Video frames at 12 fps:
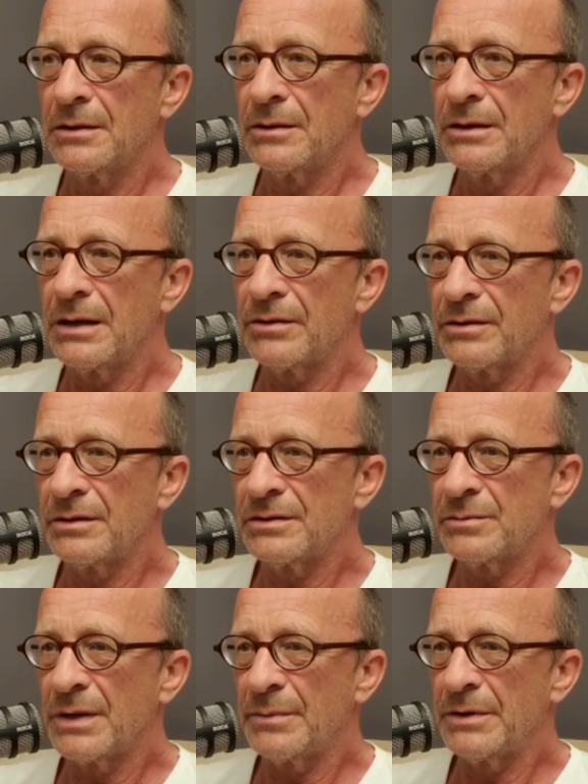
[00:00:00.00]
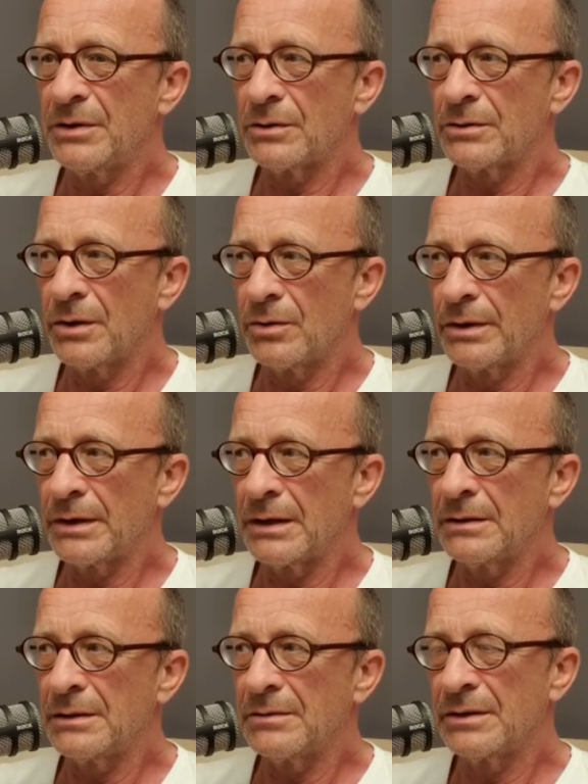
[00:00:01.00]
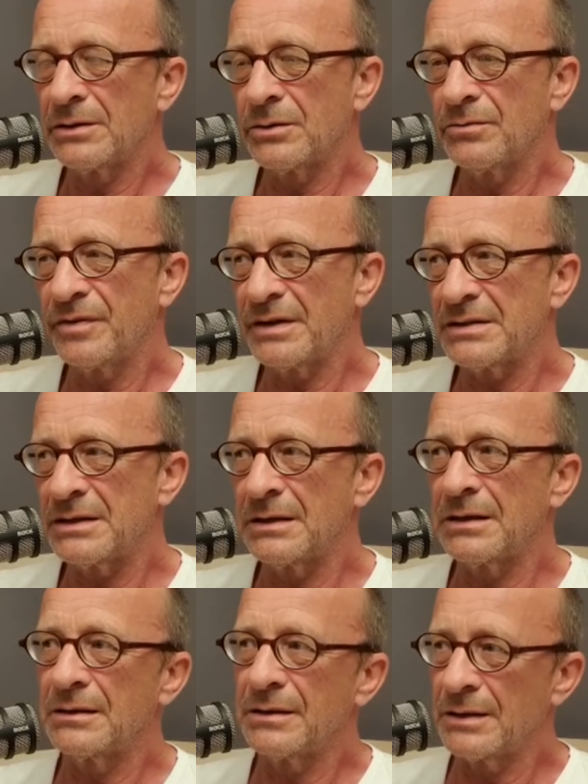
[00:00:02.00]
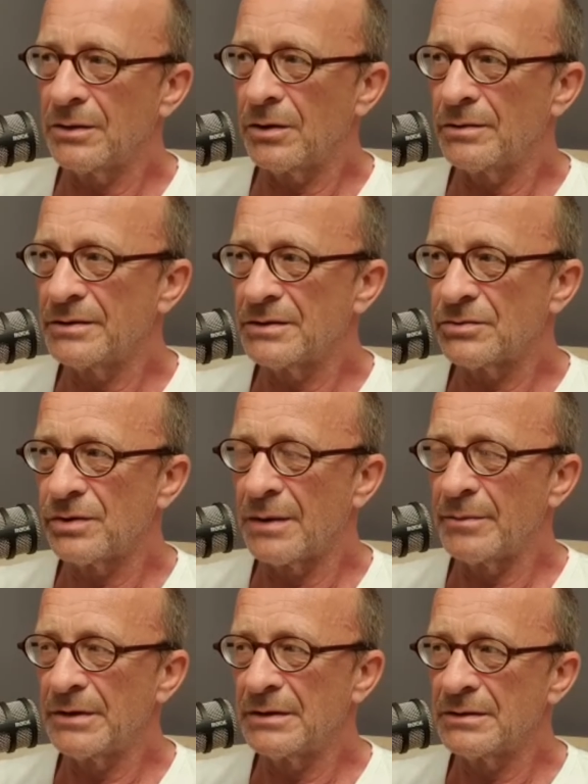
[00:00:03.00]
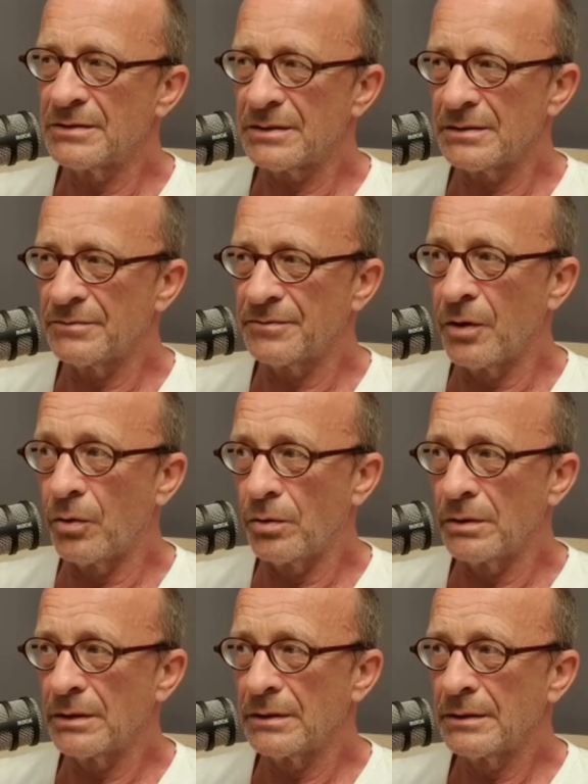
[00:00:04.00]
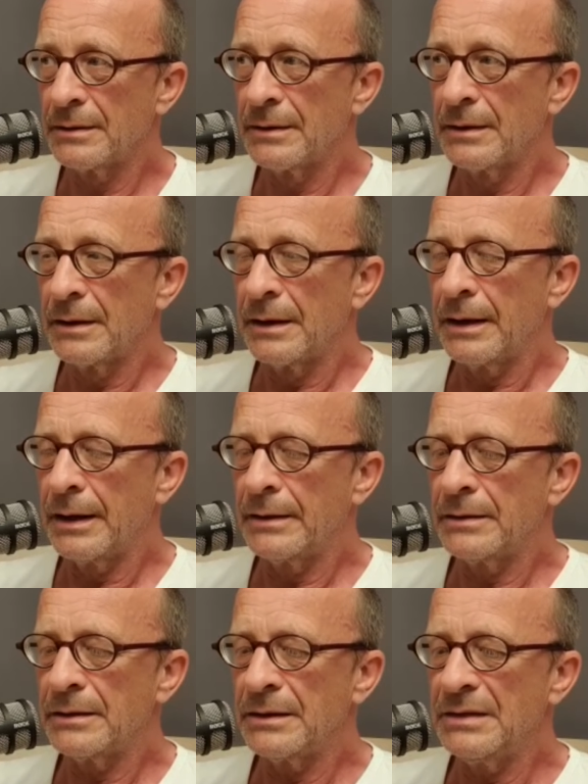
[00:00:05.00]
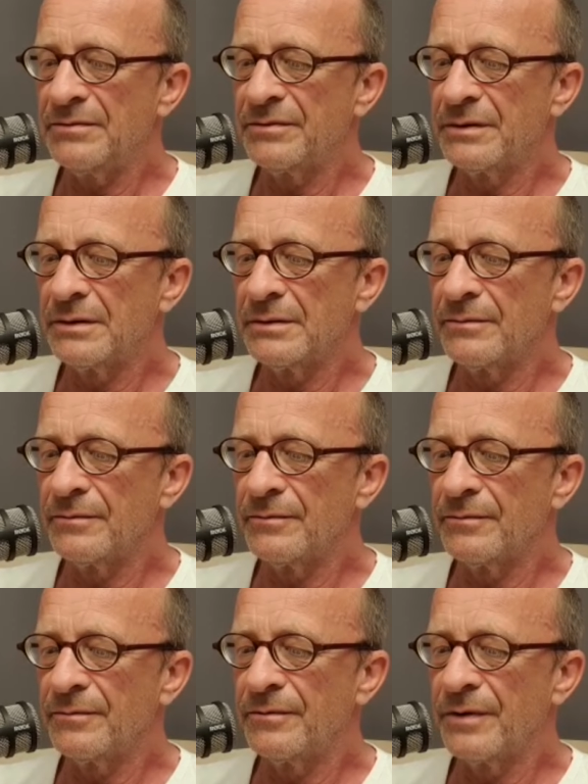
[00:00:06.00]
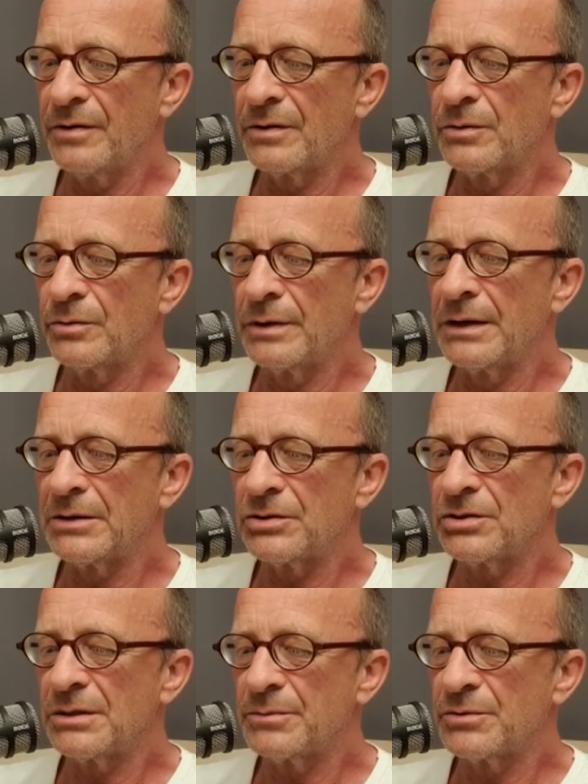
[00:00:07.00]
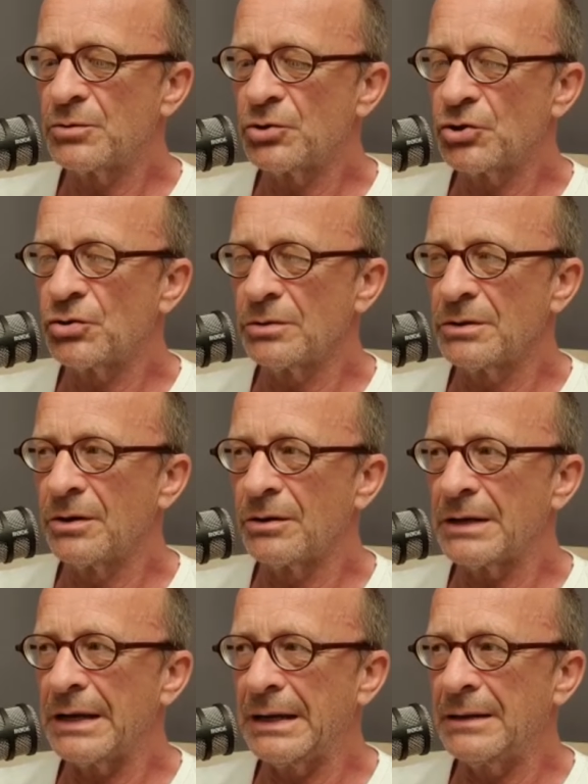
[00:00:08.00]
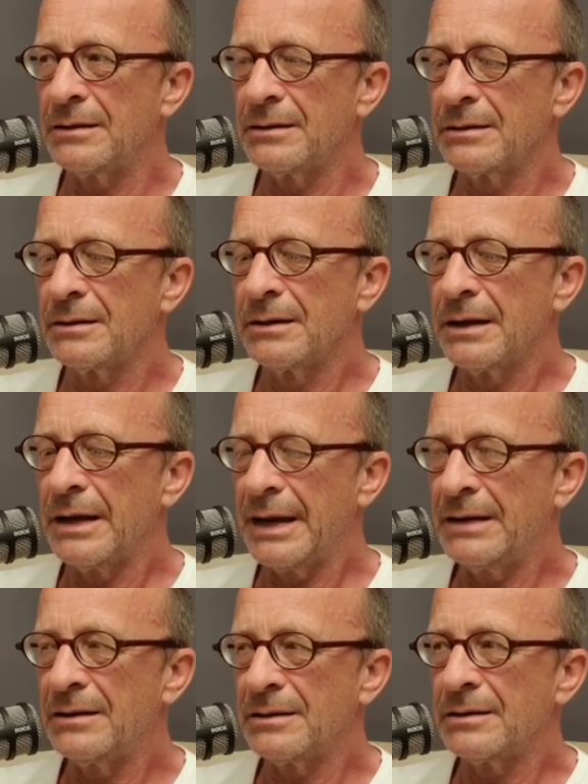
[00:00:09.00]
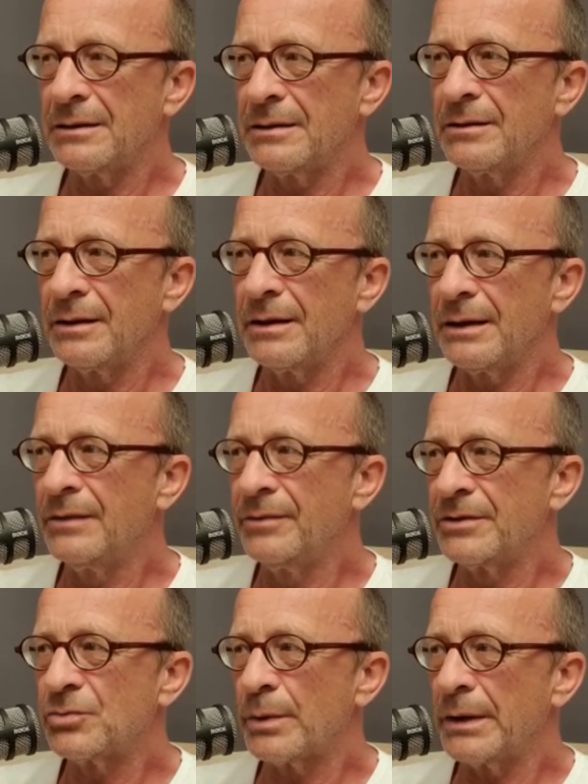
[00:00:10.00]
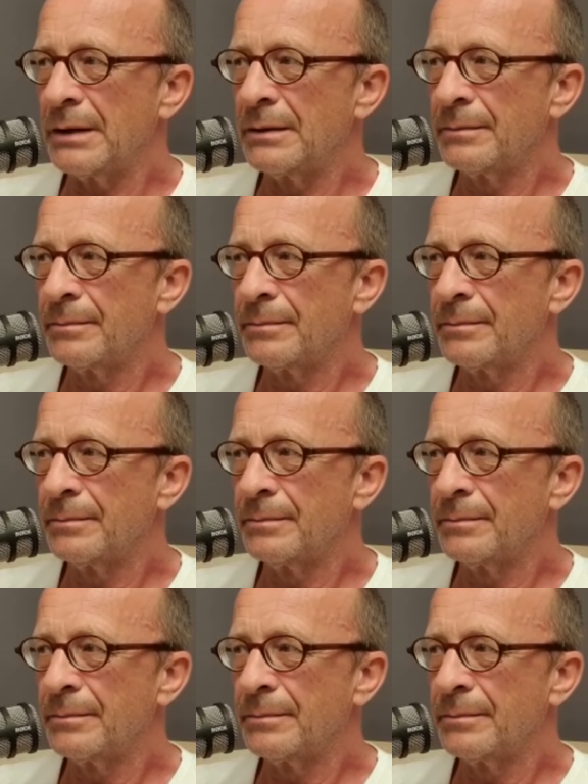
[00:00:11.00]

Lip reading: The other is maybe not knowing it and then confessing, and then all these dramas unfold. Mm. And even very good relationships who should not end in this way.